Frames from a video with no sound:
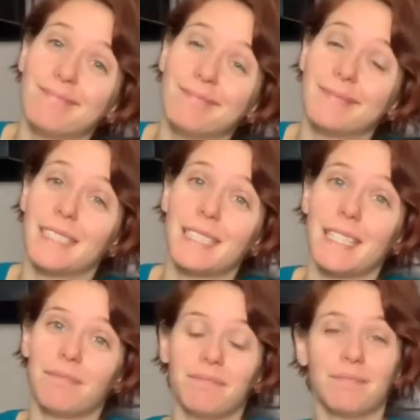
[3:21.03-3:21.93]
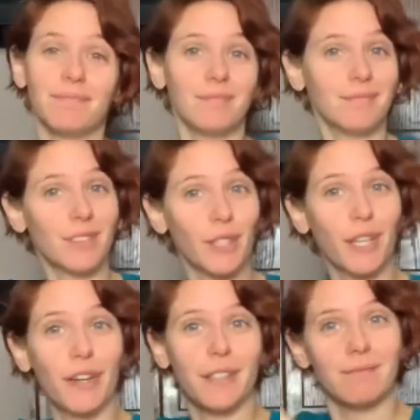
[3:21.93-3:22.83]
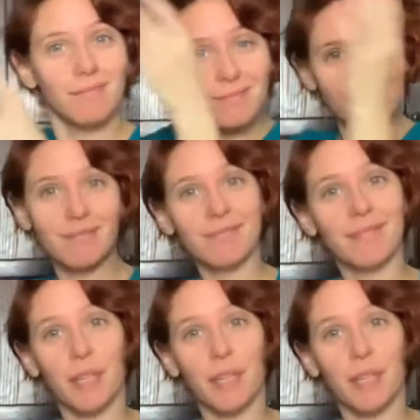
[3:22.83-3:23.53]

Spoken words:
That's it. You can hear it. They're